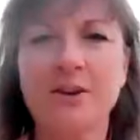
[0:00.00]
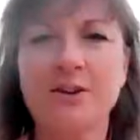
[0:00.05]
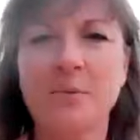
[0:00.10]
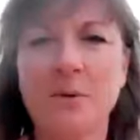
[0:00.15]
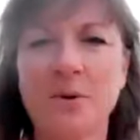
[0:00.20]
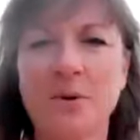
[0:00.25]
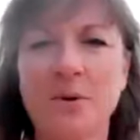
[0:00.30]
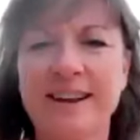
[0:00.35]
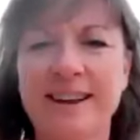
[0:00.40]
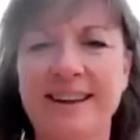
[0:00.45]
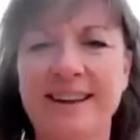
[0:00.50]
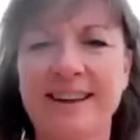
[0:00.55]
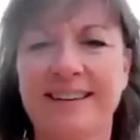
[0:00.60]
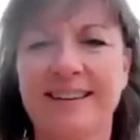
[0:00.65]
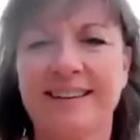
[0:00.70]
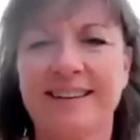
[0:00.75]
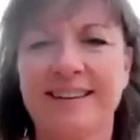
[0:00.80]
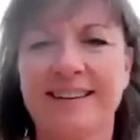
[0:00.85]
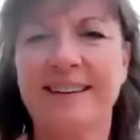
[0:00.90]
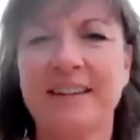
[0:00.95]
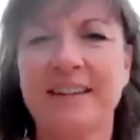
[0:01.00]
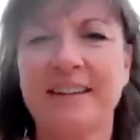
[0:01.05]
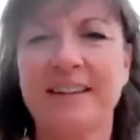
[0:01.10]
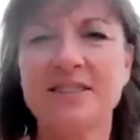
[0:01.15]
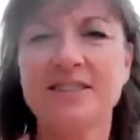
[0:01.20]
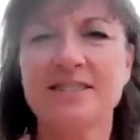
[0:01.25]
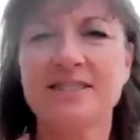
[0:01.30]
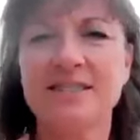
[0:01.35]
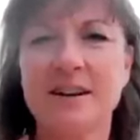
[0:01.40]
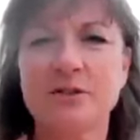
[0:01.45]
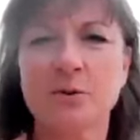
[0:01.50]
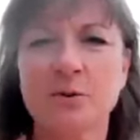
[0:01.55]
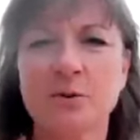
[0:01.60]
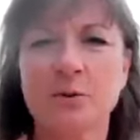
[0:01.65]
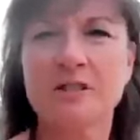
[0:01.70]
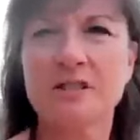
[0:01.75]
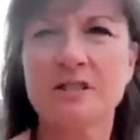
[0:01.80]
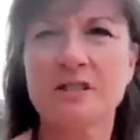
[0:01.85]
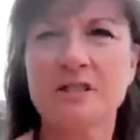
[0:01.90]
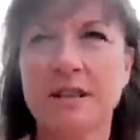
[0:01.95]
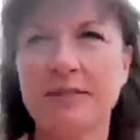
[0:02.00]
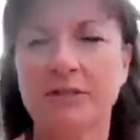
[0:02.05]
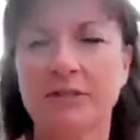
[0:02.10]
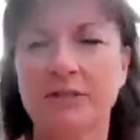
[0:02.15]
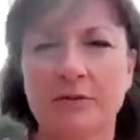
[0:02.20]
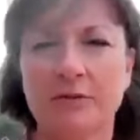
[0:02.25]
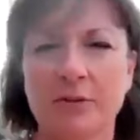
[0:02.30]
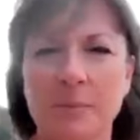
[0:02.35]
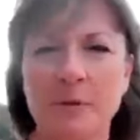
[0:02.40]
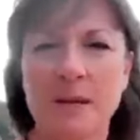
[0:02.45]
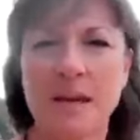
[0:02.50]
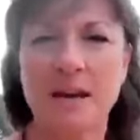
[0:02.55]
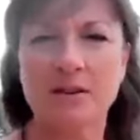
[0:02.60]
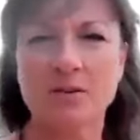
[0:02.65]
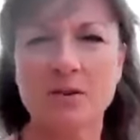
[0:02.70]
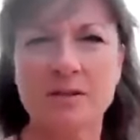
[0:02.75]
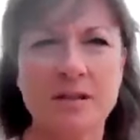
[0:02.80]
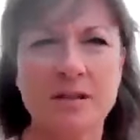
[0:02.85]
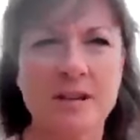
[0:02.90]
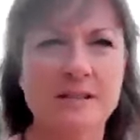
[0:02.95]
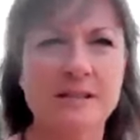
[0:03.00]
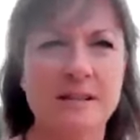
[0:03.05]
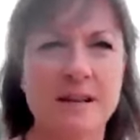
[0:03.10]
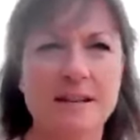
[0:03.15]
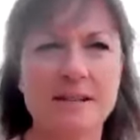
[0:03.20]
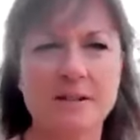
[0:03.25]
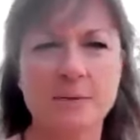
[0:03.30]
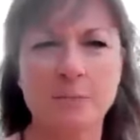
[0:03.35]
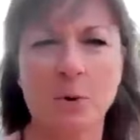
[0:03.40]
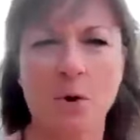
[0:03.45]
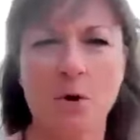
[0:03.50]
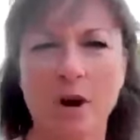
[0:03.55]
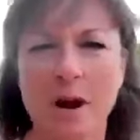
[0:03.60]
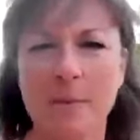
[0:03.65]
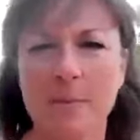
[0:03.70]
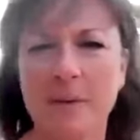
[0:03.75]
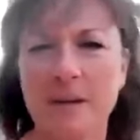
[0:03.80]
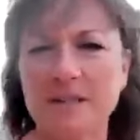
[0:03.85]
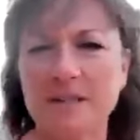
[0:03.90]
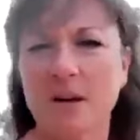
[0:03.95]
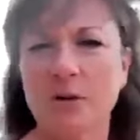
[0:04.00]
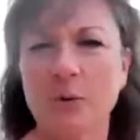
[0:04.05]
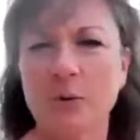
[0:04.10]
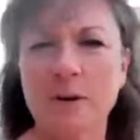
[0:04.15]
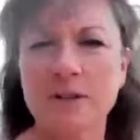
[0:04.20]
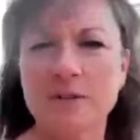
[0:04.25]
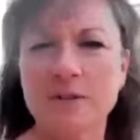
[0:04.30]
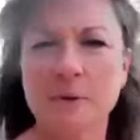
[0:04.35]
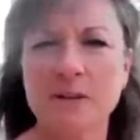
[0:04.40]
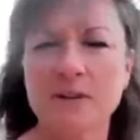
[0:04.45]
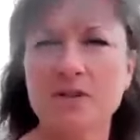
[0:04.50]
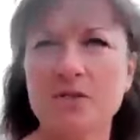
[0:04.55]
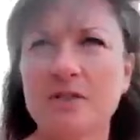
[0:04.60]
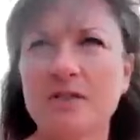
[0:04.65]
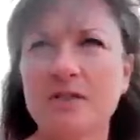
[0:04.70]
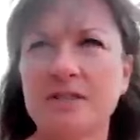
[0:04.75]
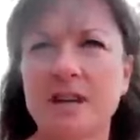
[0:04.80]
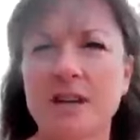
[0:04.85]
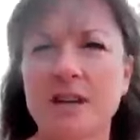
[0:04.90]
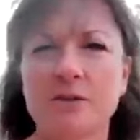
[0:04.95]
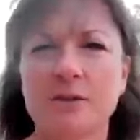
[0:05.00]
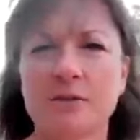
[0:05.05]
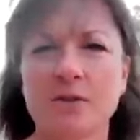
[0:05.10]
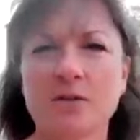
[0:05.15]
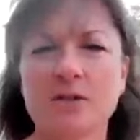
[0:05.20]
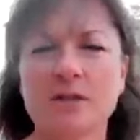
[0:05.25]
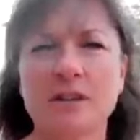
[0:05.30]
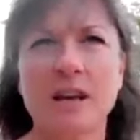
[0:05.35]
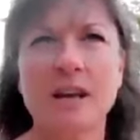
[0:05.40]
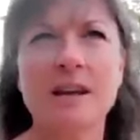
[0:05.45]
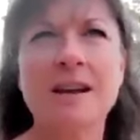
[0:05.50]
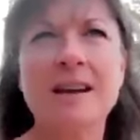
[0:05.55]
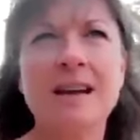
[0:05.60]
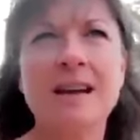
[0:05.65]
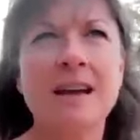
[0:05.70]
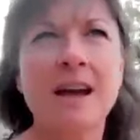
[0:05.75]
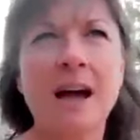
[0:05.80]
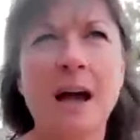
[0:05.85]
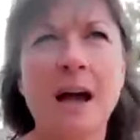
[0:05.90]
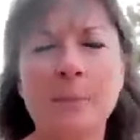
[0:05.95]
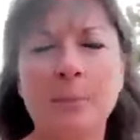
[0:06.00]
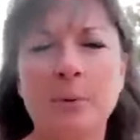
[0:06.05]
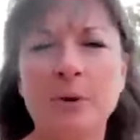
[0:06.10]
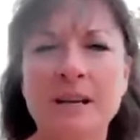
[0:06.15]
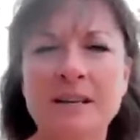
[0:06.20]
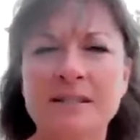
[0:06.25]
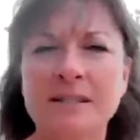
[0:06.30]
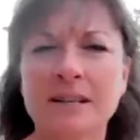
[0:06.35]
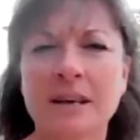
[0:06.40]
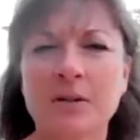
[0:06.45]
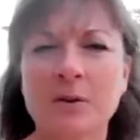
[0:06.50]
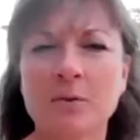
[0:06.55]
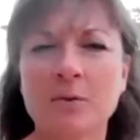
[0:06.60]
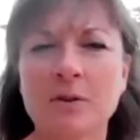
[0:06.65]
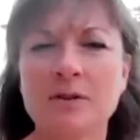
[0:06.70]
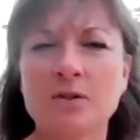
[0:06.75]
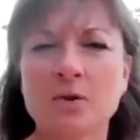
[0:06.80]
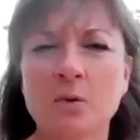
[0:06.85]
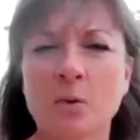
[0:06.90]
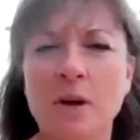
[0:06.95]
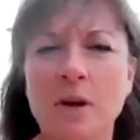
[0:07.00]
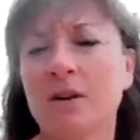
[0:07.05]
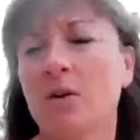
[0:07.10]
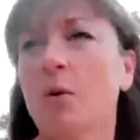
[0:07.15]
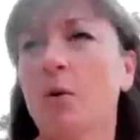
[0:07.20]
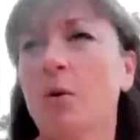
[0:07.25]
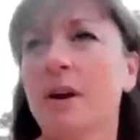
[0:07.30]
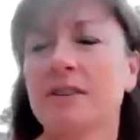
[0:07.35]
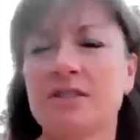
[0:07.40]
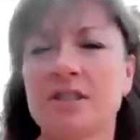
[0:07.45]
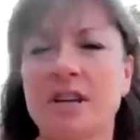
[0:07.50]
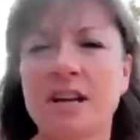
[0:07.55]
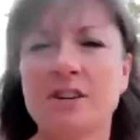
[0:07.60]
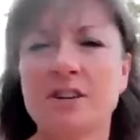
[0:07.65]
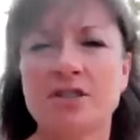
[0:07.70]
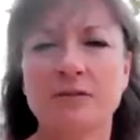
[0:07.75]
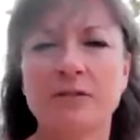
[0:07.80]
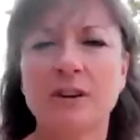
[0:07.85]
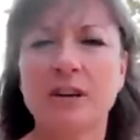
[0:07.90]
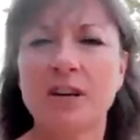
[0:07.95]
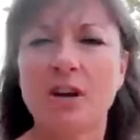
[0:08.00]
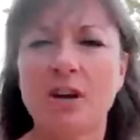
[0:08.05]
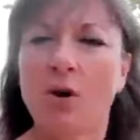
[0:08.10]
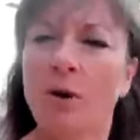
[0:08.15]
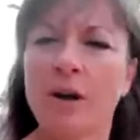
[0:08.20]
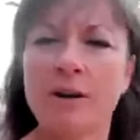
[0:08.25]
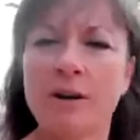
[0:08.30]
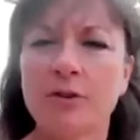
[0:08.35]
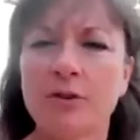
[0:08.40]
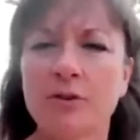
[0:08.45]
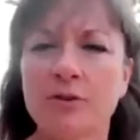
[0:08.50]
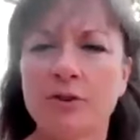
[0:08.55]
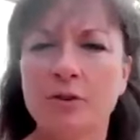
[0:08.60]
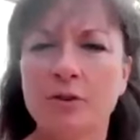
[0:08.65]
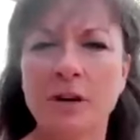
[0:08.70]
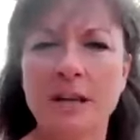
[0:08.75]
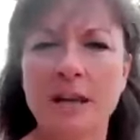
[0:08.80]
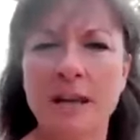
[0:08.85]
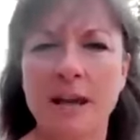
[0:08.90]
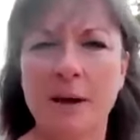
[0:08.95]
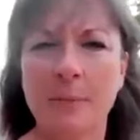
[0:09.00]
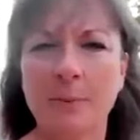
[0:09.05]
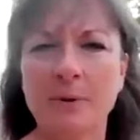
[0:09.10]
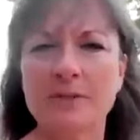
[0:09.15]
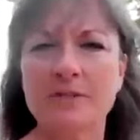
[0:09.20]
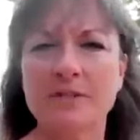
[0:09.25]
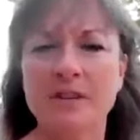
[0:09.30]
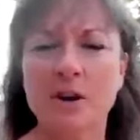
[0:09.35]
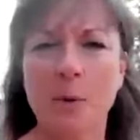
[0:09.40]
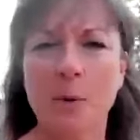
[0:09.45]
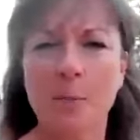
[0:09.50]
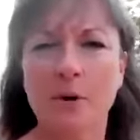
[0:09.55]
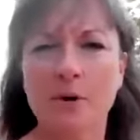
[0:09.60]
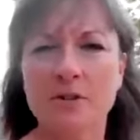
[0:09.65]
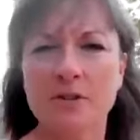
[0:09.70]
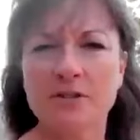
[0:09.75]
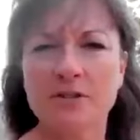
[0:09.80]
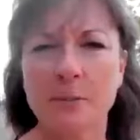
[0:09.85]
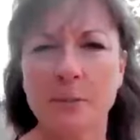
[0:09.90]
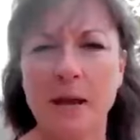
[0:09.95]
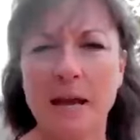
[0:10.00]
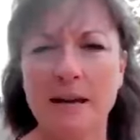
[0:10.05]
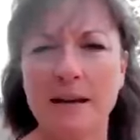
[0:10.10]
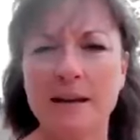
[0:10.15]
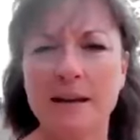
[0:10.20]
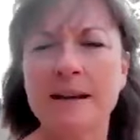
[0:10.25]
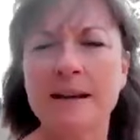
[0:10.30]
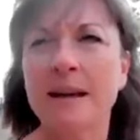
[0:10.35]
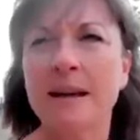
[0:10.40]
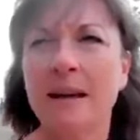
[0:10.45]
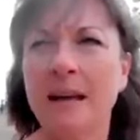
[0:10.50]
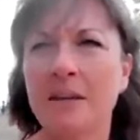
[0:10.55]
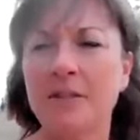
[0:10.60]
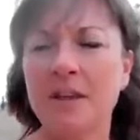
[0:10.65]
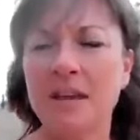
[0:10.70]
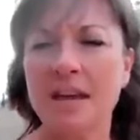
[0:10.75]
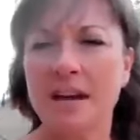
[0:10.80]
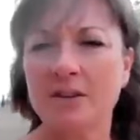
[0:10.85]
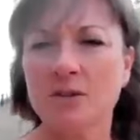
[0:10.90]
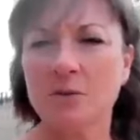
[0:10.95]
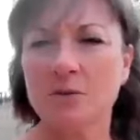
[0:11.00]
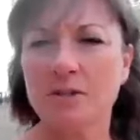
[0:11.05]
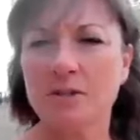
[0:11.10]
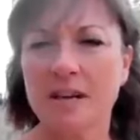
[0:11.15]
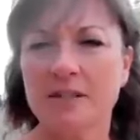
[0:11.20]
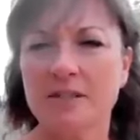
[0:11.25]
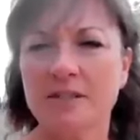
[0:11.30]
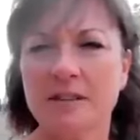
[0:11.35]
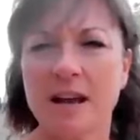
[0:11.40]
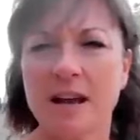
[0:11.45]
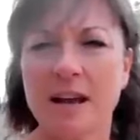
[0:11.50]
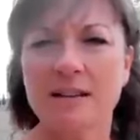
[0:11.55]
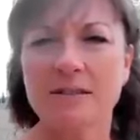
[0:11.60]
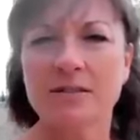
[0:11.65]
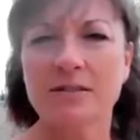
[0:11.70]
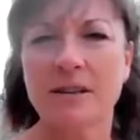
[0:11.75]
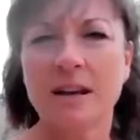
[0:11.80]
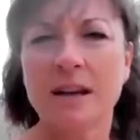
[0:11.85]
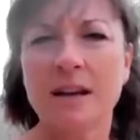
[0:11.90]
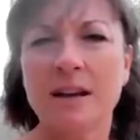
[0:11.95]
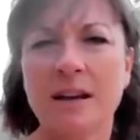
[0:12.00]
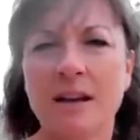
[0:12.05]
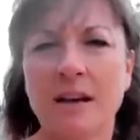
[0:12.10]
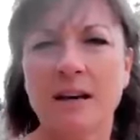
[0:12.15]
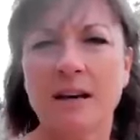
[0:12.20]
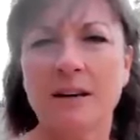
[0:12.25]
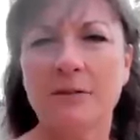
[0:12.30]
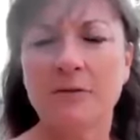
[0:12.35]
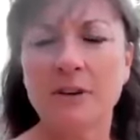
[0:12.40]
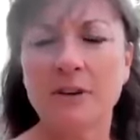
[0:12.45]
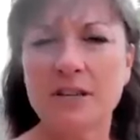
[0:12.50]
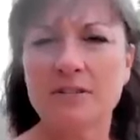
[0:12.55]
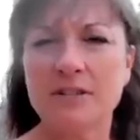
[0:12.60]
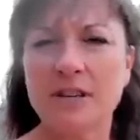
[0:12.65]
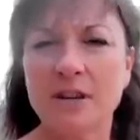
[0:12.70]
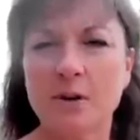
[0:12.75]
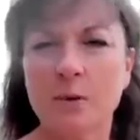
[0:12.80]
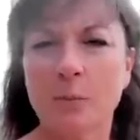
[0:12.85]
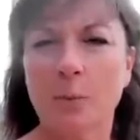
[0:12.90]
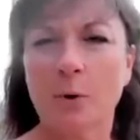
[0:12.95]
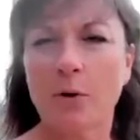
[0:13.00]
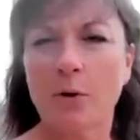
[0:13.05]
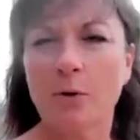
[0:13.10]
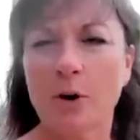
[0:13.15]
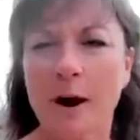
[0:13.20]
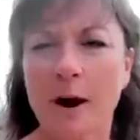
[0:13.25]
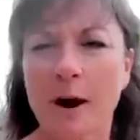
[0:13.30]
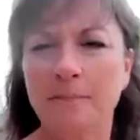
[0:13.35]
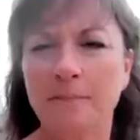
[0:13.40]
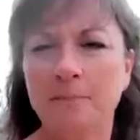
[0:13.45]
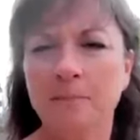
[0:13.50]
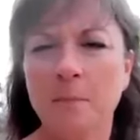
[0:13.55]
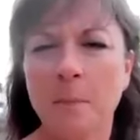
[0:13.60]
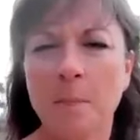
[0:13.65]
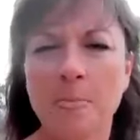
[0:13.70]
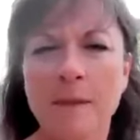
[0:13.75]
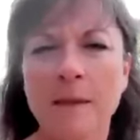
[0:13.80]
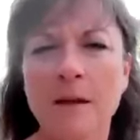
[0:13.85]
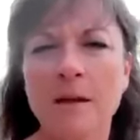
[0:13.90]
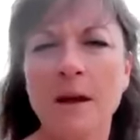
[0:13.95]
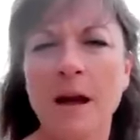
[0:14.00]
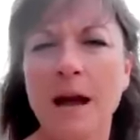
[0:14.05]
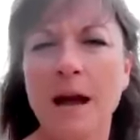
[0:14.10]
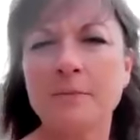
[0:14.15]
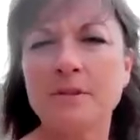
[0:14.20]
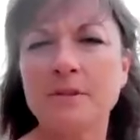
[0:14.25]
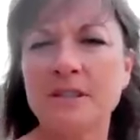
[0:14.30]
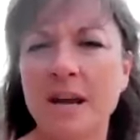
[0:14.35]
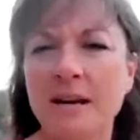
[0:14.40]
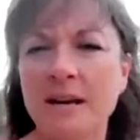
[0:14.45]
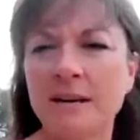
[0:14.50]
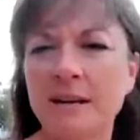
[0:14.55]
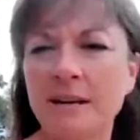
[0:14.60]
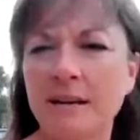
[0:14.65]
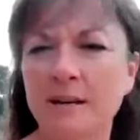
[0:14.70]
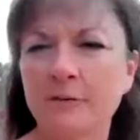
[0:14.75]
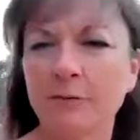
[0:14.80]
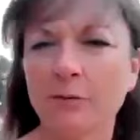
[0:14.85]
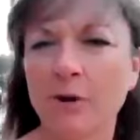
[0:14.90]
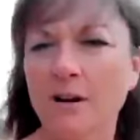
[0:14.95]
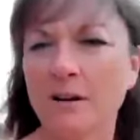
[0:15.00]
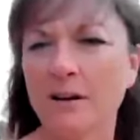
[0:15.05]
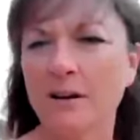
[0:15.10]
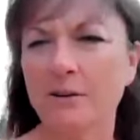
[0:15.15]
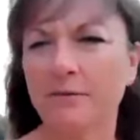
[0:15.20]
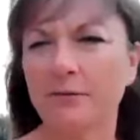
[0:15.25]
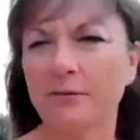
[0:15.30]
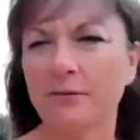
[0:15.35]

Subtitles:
Good morning. This is Dr. Chris Cleveland from the Exercise Science program at Southwest Minnesota State University. I'm putting together this quick orientation video if you're new to campus and are participating in the Exercise Science Fitness Center program. I'm standing in front of